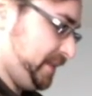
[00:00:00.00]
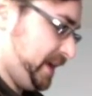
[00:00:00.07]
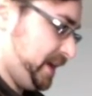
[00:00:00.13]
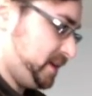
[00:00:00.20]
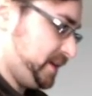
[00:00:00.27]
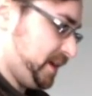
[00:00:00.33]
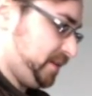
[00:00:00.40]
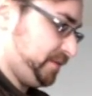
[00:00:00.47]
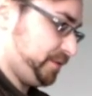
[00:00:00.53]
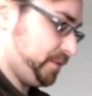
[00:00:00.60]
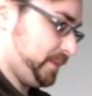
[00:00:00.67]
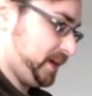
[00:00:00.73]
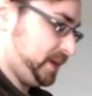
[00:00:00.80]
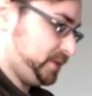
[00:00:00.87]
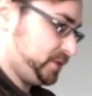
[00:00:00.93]
the hair down from
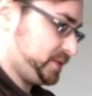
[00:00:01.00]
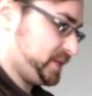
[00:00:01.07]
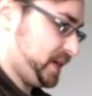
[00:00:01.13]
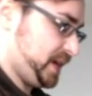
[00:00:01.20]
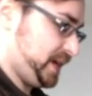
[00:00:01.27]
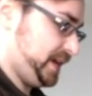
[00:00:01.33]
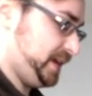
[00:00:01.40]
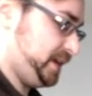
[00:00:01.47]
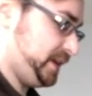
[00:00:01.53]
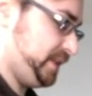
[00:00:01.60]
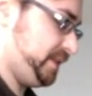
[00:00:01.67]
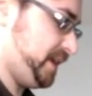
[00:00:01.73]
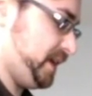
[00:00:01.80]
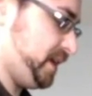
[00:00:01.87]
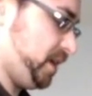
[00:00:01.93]
the underside, and
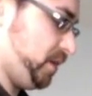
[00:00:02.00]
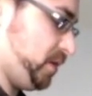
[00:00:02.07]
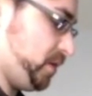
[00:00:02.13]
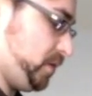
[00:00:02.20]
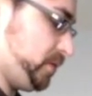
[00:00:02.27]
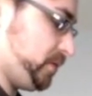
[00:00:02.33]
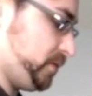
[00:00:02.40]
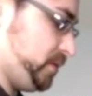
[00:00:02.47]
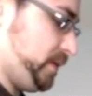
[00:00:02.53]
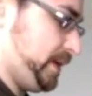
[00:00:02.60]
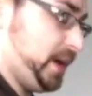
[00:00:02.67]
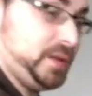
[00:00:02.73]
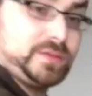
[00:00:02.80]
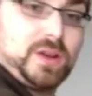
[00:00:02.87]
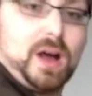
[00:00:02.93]
then I'll go through and
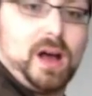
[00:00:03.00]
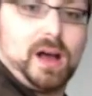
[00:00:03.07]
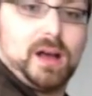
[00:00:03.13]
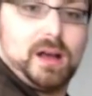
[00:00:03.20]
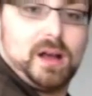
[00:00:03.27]
I'll, top,